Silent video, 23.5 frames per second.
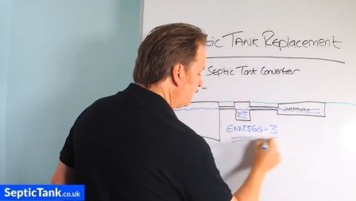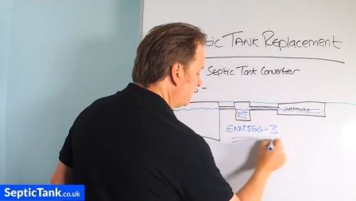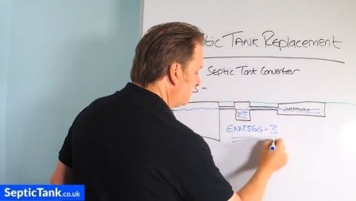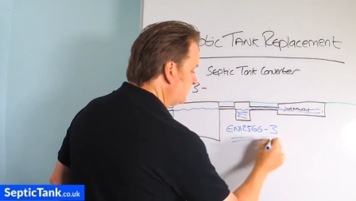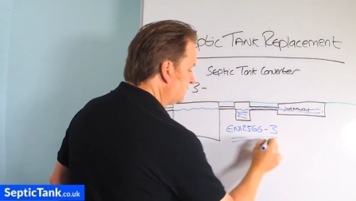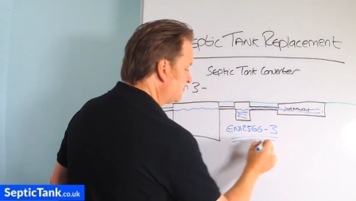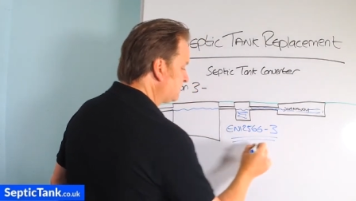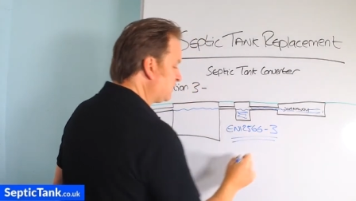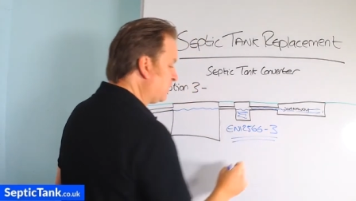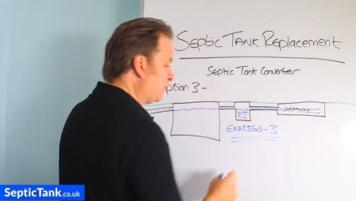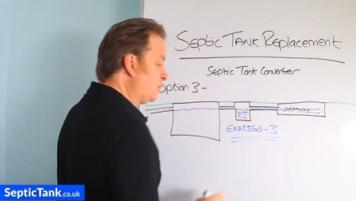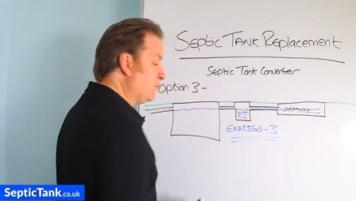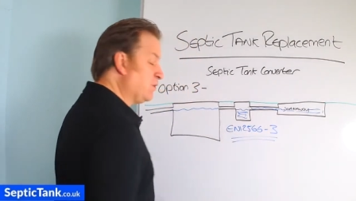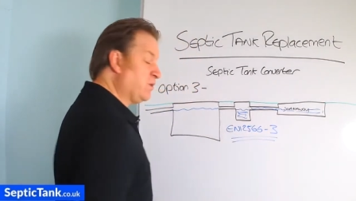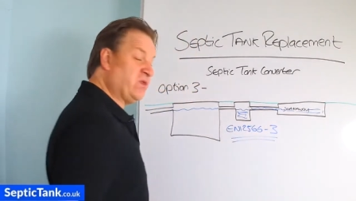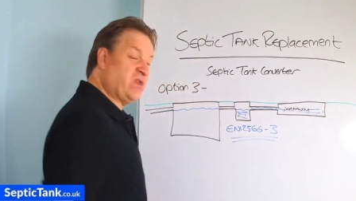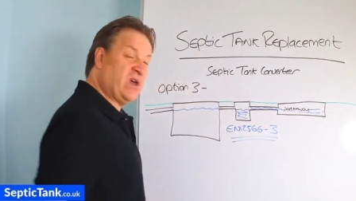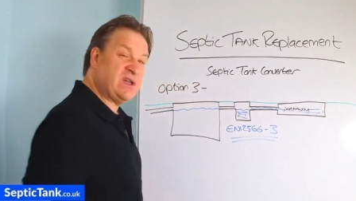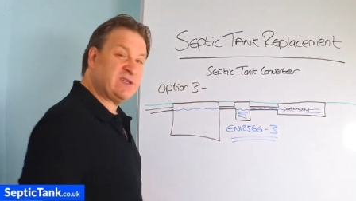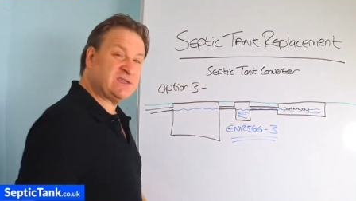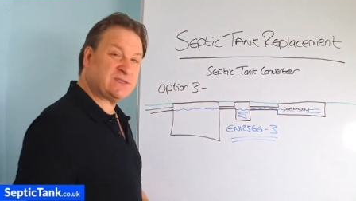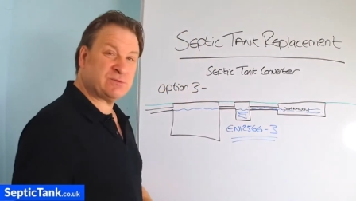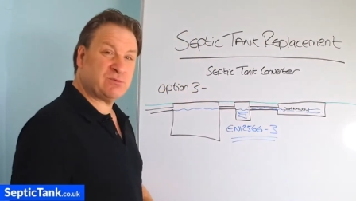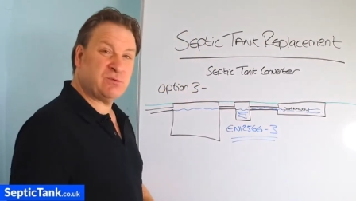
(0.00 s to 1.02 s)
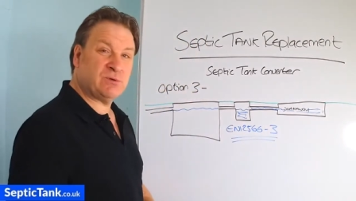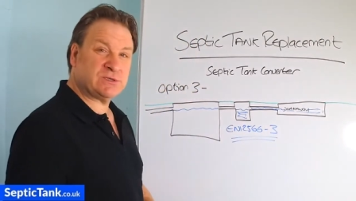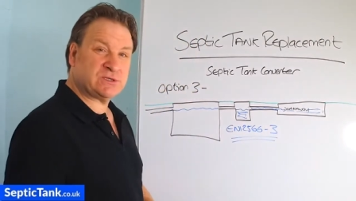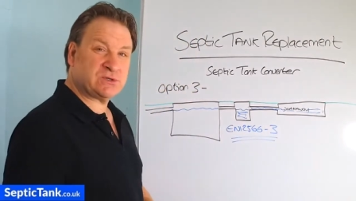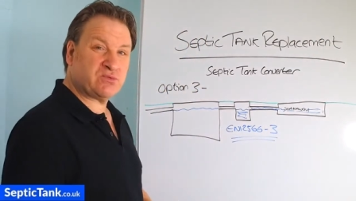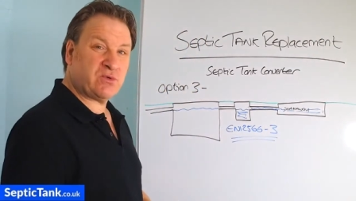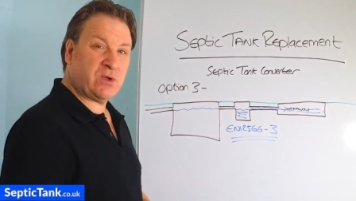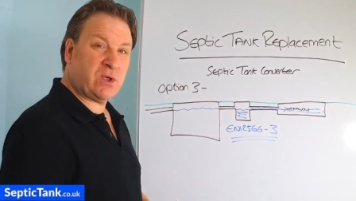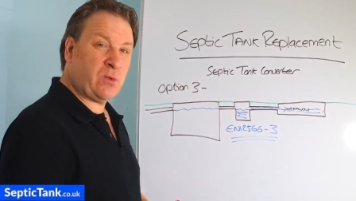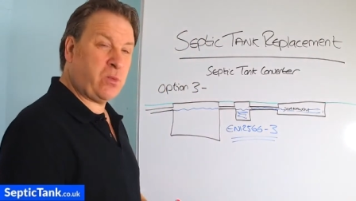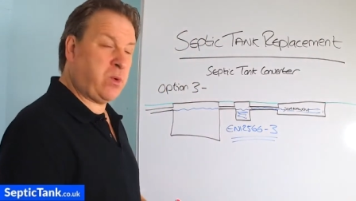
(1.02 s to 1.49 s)
So that's what's
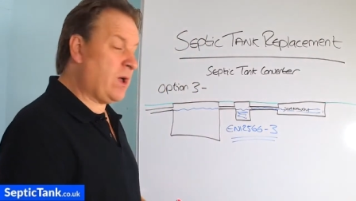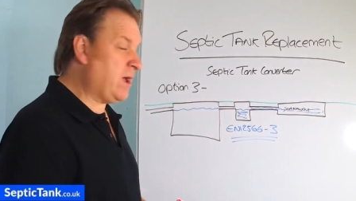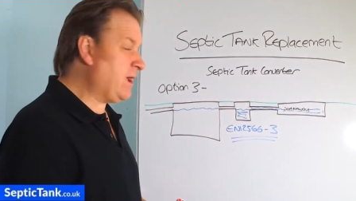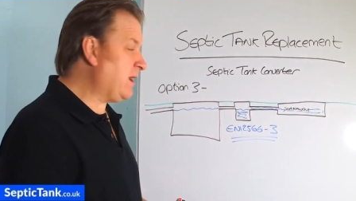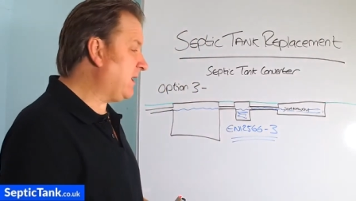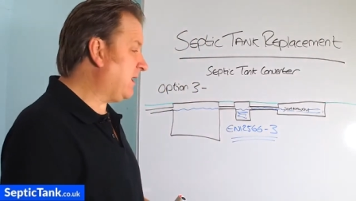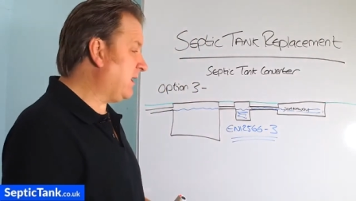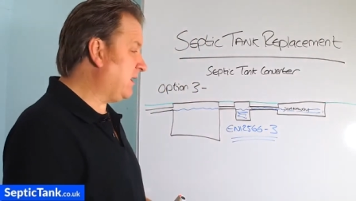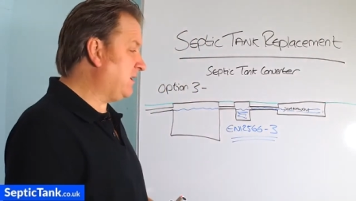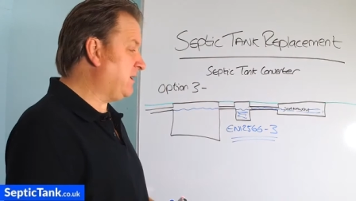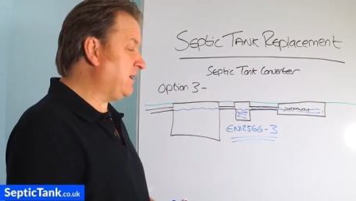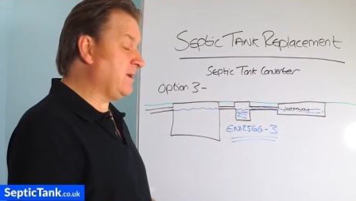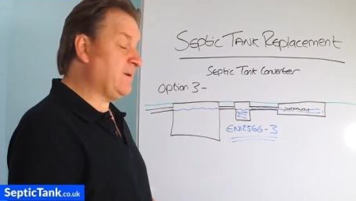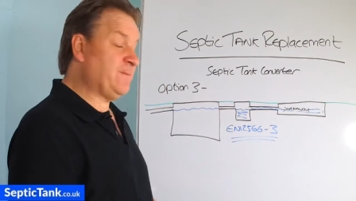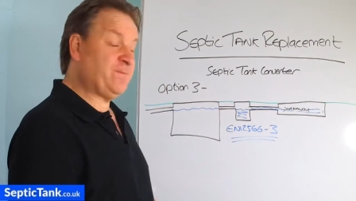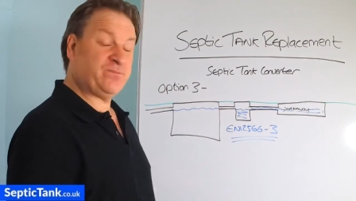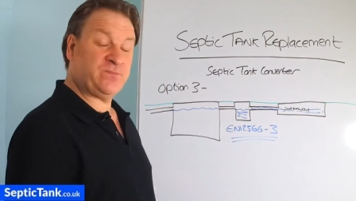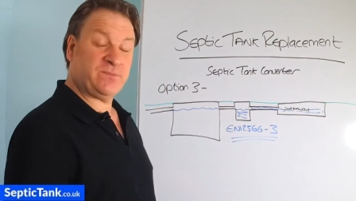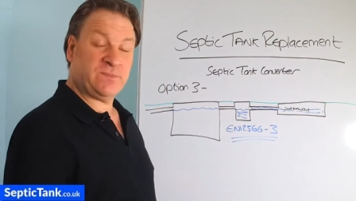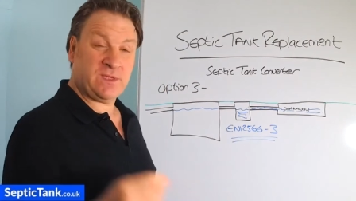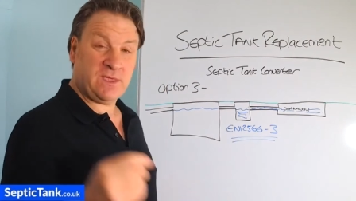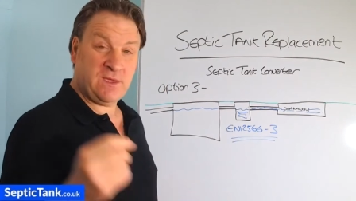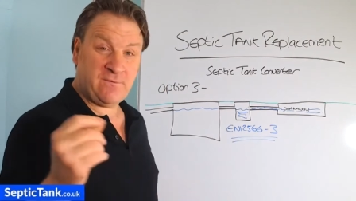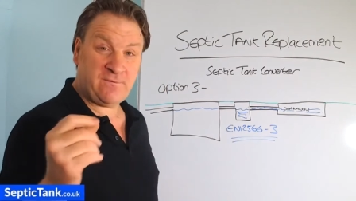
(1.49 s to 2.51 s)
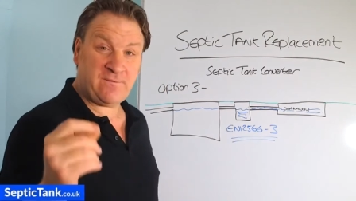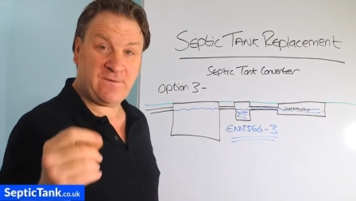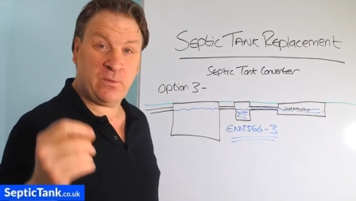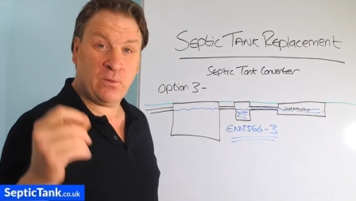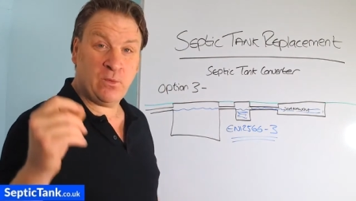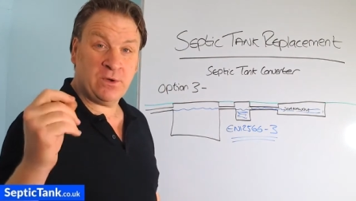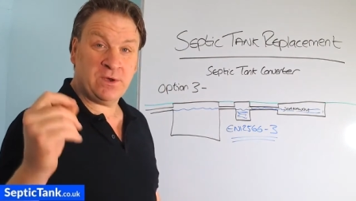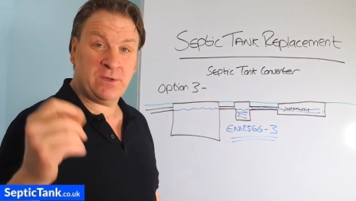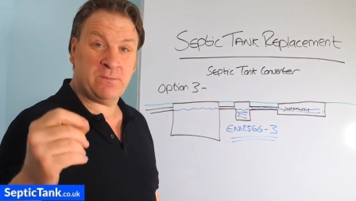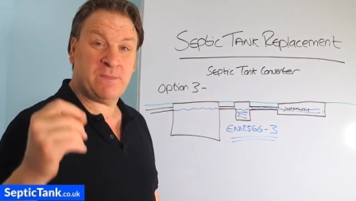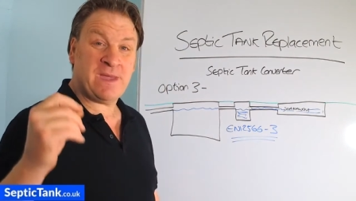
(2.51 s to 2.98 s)
required if you
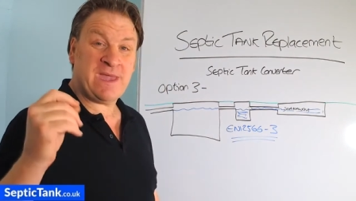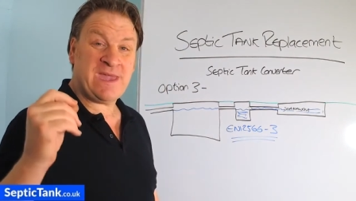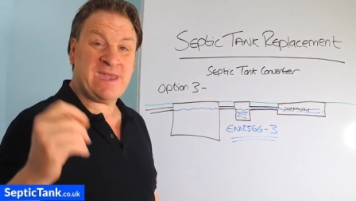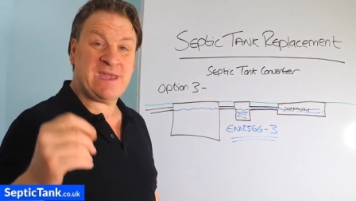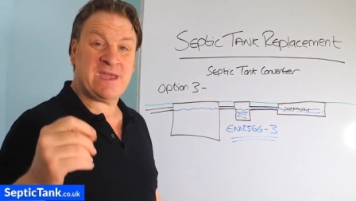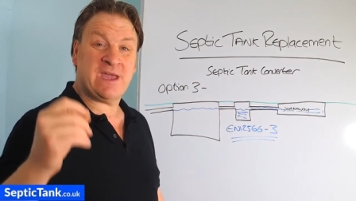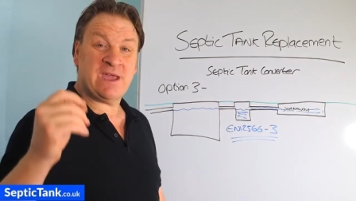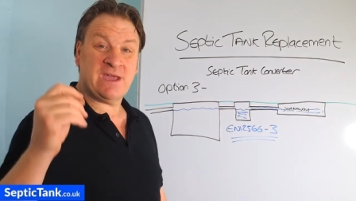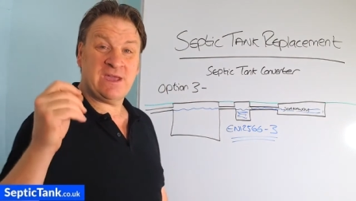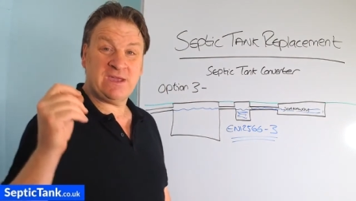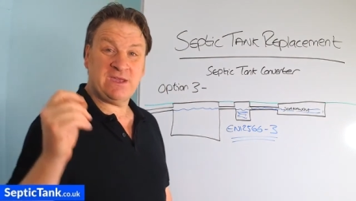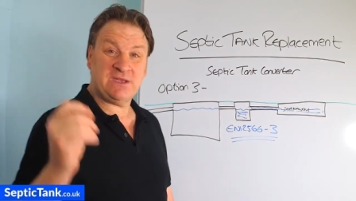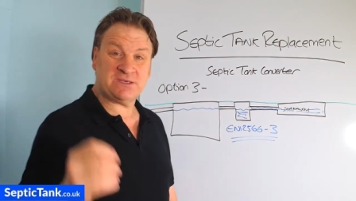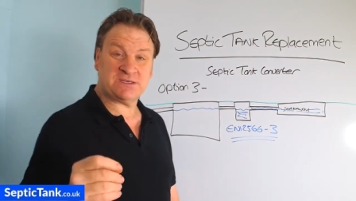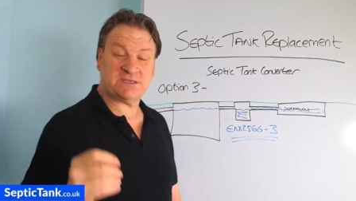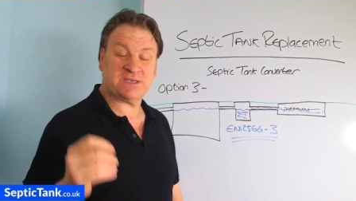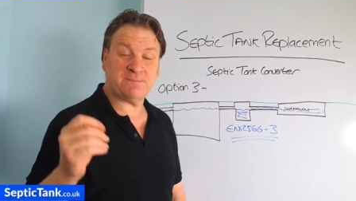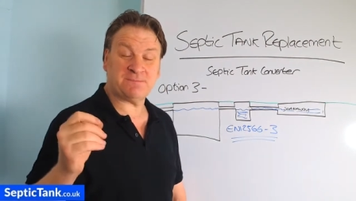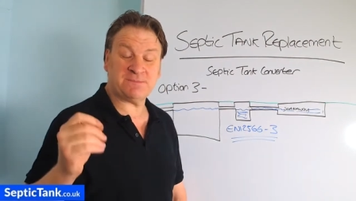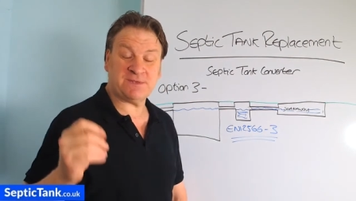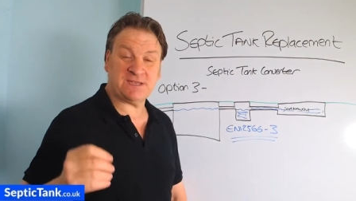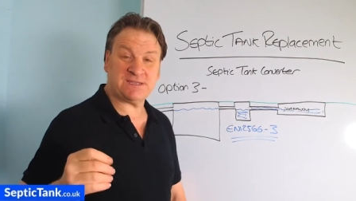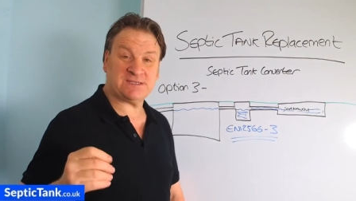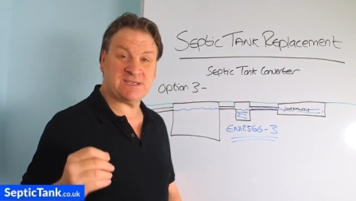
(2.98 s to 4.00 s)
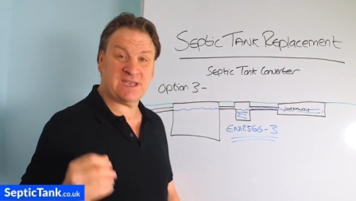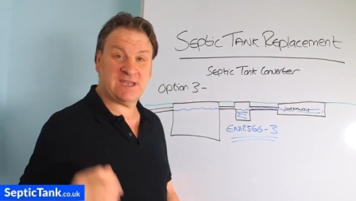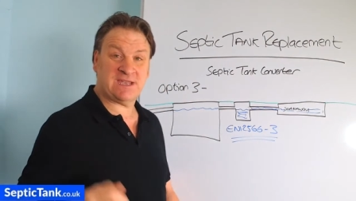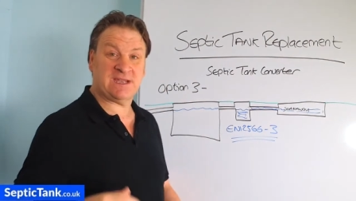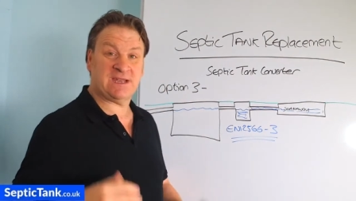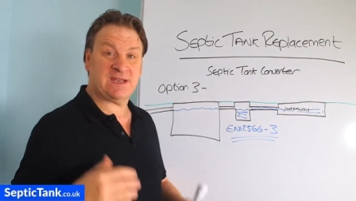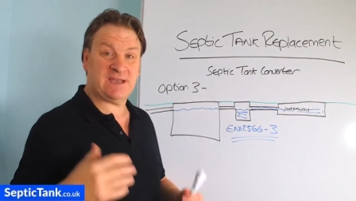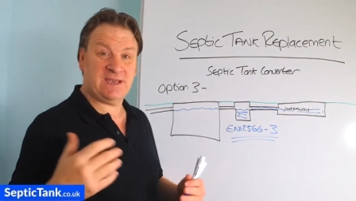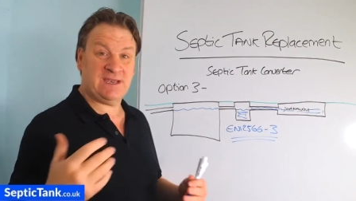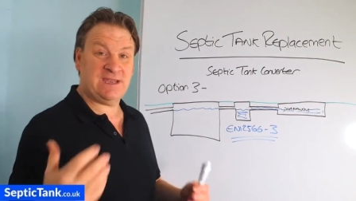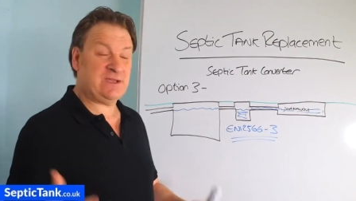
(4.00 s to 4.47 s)
want to make your septic tank
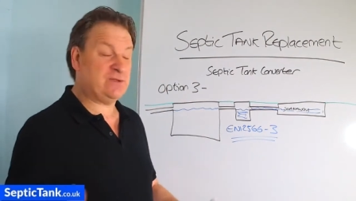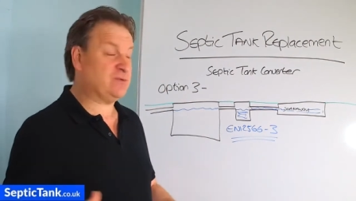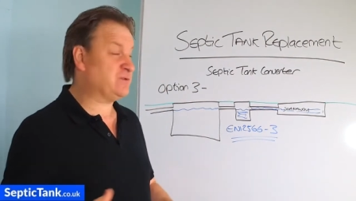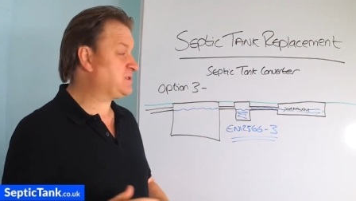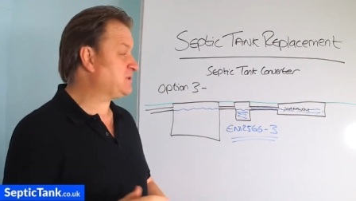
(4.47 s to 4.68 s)
legal.